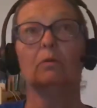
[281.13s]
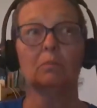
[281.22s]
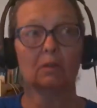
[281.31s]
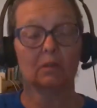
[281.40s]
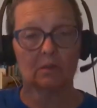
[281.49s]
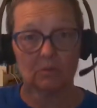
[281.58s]
"Oh
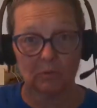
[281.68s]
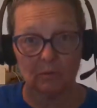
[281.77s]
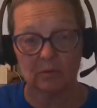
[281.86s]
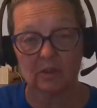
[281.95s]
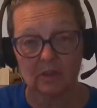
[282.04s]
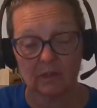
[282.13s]
my goodness, when
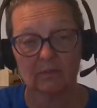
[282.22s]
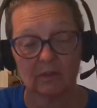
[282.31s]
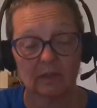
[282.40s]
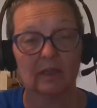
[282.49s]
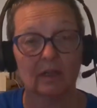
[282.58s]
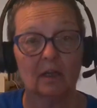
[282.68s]
will this ever
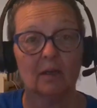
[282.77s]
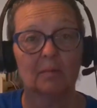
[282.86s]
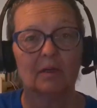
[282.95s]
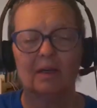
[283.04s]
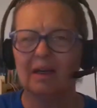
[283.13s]
let up?"